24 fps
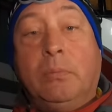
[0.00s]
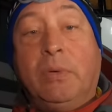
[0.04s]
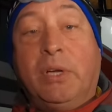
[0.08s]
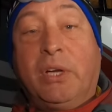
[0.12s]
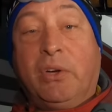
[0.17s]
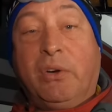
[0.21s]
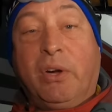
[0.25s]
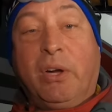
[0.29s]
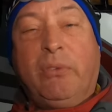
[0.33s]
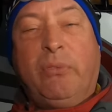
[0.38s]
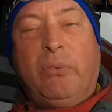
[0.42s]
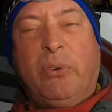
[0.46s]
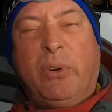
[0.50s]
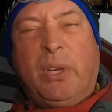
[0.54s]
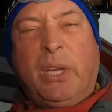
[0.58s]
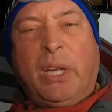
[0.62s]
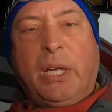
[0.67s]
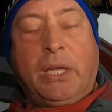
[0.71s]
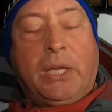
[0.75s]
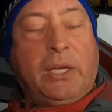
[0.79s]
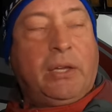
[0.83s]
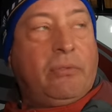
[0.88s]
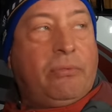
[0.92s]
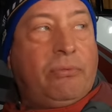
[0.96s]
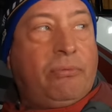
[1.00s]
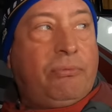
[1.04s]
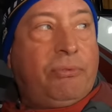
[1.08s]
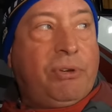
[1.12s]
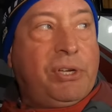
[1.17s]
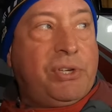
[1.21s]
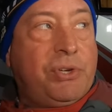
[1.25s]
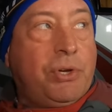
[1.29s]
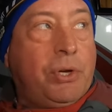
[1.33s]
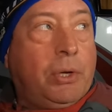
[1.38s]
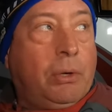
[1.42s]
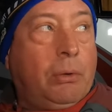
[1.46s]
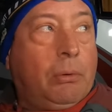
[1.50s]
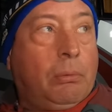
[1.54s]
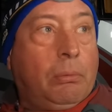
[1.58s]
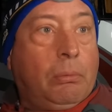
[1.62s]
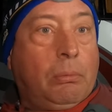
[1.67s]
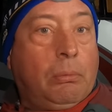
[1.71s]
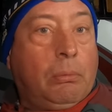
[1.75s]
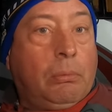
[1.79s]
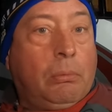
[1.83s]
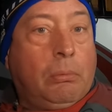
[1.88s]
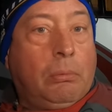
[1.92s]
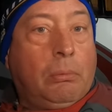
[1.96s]
Be great for taking it fishing.
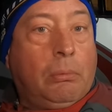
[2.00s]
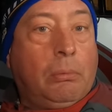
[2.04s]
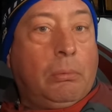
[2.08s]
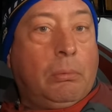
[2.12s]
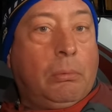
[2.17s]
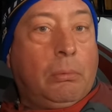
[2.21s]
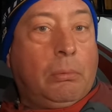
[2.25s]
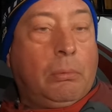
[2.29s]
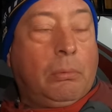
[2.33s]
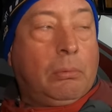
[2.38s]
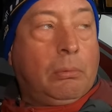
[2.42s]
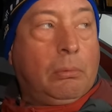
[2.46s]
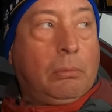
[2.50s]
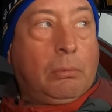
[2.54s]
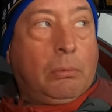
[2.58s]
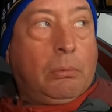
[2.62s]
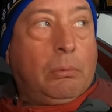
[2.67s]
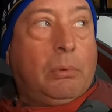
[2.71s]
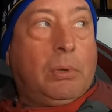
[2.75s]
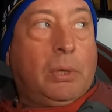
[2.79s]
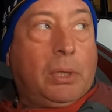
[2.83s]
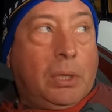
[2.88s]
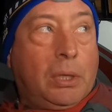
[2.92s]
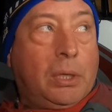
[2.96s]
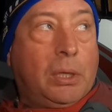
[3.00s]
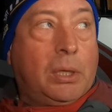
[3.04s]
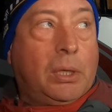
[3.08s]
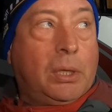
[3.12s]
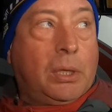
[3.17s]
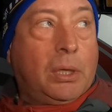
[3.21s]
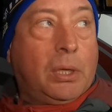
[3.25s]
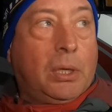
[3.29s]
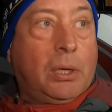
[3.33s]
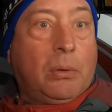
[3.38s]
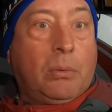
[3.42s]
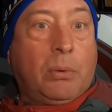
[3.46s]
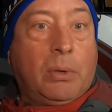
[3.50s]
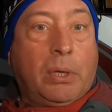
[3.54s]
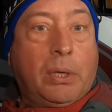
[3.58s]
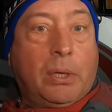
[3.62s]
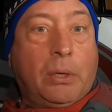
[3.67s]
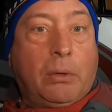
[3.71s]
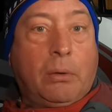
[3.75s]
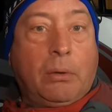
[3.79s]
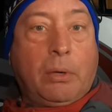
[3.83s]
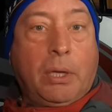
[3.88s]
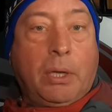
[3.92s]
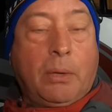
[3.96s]
Heck yeah, we
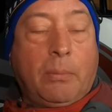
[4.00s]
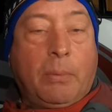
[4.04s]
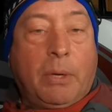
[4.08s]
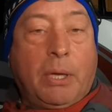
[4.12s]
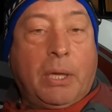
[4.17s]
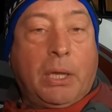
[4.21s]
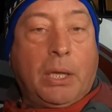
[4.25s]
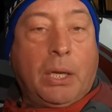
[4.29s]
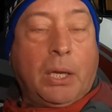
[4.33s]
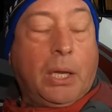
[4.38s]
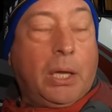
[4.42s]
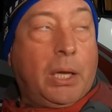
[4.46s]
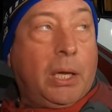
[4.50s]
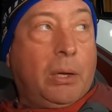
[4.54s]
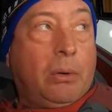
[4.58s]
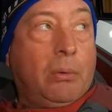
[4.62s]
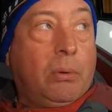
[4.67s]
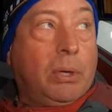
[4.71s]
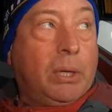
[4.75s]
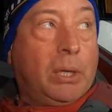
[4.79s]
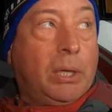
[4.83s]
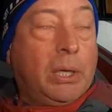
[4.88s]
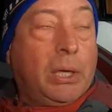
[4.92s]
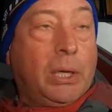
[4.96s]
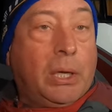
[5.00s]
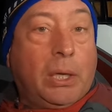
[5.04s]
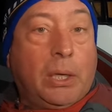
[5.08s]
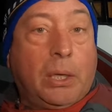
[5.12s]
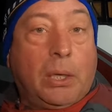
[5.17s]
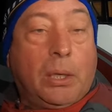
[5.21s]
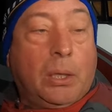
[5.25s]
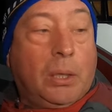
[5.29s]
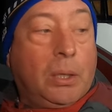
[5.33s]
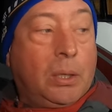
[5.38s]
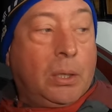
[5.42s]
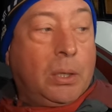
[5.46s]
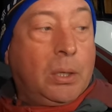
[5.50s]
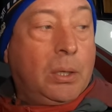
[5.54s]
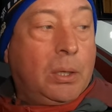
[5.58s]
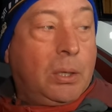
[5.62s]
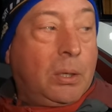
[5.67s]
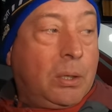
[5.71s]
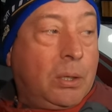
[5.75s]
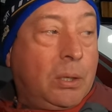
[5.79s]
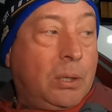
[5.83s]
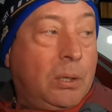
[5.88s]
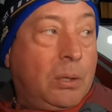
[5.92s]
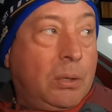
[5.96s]
could go down by the lake with that
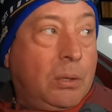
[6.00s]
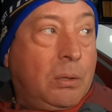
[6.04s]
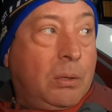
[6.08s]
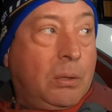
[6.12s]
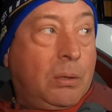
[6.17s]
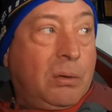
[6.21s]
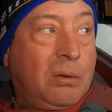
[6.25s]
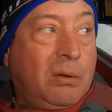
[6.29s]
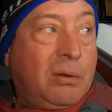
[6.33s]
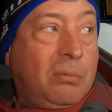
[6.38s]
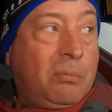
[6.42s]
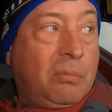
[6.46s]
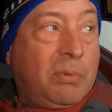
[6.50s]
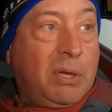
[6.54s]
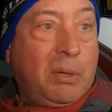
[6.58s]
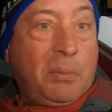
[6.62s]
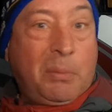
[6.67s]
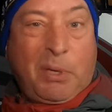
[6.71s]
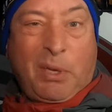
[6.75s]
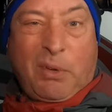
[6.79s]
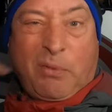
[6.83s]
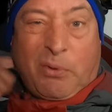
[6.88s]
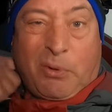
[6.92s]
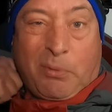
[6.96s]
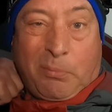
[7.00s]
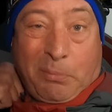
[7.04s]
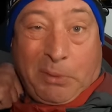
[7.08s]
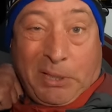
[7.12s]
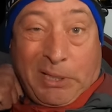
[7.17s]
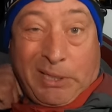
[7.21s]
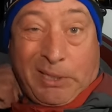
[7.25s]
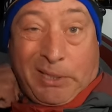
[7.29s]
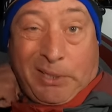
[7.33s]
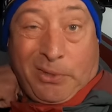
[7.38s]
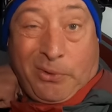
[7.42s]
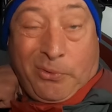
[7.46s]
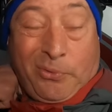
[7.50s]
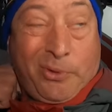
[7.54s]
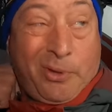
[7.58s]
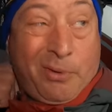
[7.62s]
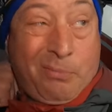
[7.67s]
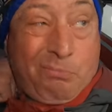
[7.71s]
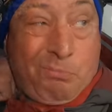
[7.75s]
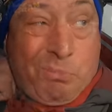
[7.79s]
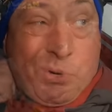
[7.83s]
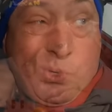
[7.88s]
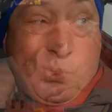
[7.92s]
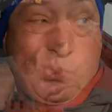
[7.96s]
maybe even mounted on
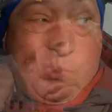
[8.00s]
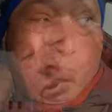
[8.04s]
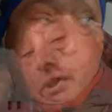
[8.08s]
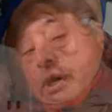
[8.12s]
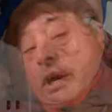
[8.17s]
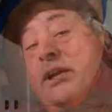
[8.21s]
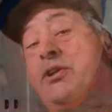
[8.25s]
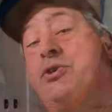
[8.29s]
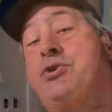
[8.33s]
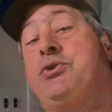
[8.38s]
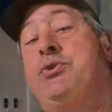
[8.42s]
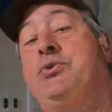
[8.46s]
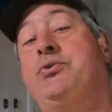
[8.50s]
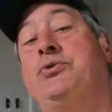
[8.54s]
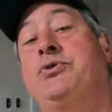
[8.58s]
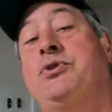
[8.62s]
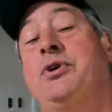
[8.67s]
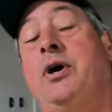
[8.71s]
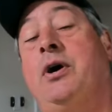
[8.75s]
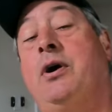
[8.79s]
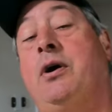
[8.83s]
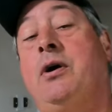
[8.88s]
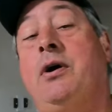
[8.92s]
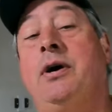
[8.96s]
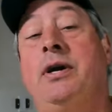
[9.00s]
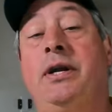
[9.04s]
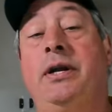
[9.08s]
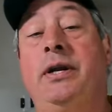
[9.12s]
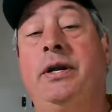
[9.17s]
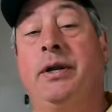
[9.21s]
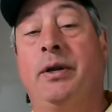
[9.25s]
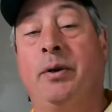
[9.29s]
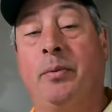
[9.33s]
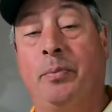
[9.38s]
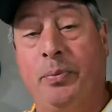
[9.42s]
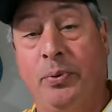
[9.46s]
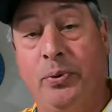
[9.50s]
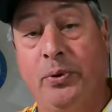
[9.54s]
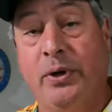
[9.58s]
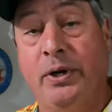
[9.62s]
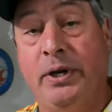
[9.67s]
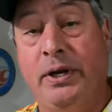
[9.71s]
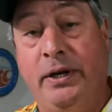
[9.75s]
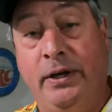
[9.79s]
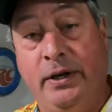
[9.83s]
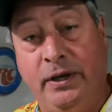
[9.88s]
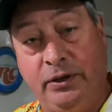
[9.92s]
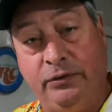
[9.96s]
the boat. As you saw, it did a
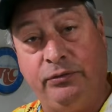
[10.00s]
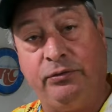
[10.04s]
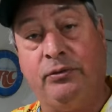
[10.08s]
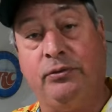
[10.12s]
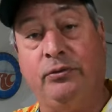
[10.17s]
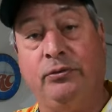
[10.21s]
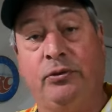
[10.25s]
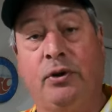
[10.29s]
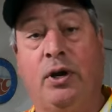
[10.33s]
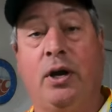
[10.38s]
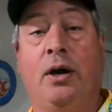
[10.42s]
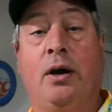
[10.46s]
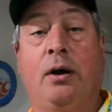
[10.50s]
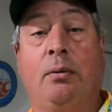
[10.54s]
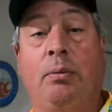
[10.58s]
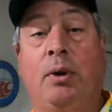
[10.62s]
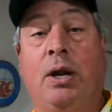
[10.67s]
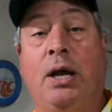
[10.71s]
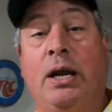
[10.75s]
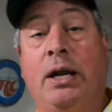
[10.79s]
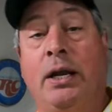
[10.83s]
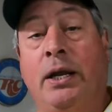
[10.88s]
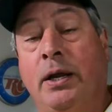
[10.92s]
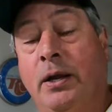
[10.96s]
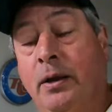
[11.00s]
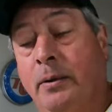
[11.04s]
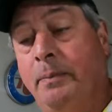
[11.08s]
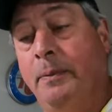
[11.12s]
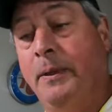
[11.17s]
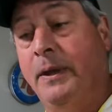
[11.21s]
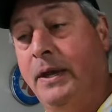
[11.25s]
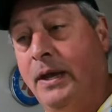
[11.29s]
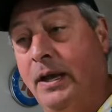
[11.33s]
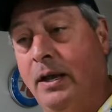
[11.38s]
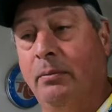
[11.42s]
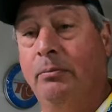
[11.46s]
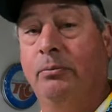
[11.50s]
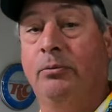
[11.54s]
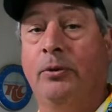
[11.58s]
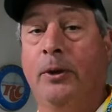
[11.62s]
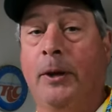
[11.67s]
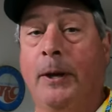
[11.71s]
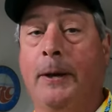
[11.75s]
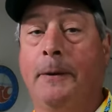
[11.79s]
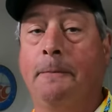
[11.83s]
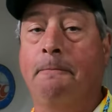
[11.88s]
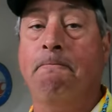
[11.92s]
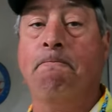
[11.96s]
pretty decent job lighting up the
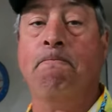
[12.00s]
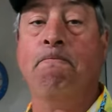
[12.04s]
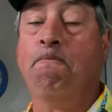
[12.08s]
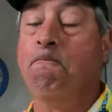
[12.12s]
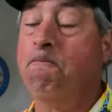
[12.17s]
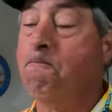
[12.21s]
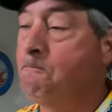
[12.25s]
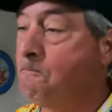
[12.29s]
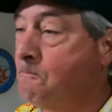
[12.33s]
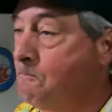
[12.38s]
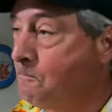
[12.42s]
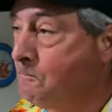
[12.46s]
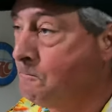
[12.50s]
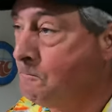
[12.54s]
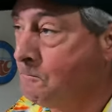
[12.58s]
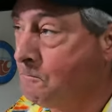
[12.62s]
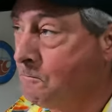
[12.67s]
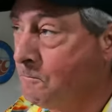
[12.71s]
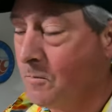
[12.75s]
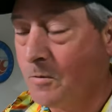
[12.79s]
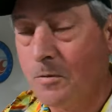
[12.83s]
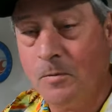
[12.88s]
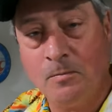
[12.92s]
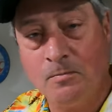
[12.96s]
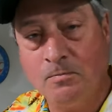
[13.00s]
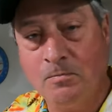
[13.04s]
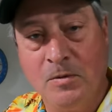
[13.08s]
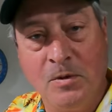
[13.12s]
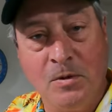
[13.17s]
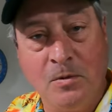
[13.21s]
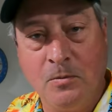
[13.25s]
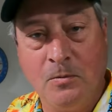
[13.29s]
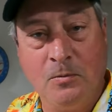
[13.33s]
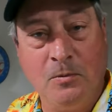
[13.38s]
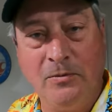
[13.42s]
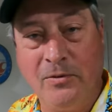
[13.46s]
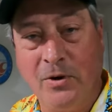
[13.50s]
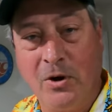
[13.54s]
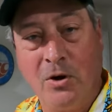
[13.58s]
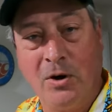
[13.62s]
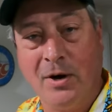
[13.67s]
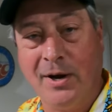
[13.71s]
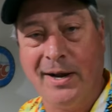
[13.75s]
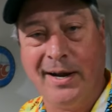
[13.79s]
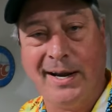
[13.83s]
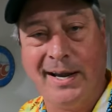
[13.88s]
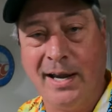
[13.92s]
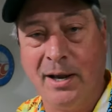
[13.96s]
campsite. We've
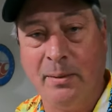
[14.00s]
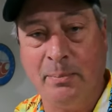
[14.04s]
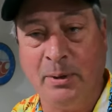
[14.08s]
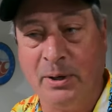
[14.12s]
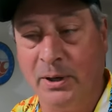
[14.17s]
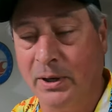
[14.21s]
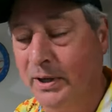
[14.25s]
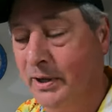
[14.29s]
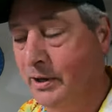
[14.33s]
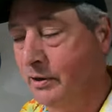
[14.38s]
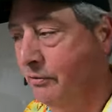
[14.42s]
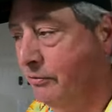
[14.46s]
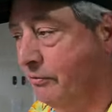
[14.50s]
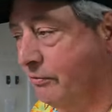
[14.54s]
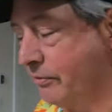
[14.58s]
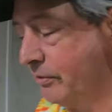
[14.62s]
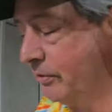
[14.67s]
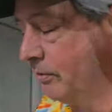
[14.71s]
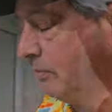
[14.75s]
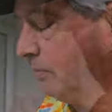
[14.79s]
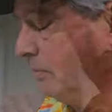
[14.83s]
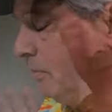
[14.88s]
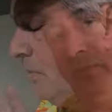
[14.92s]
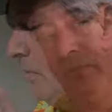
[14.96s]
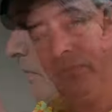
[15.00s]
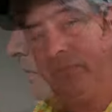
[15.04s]
all got camping lanterns though.